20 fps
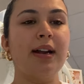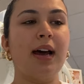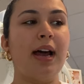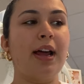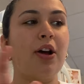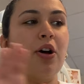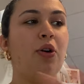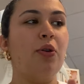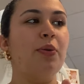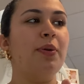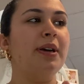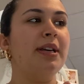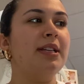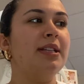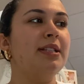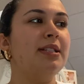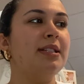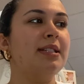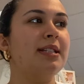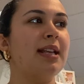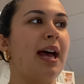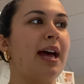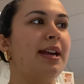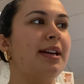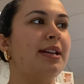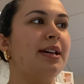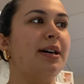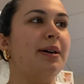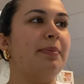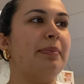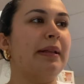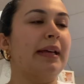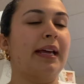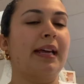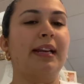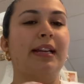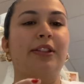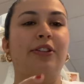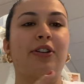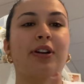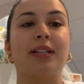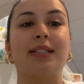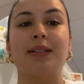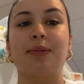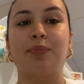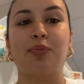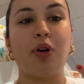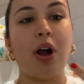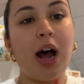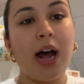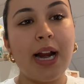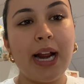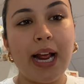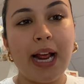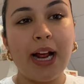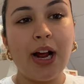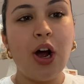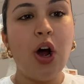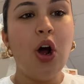I always end up like it either ends up rotting,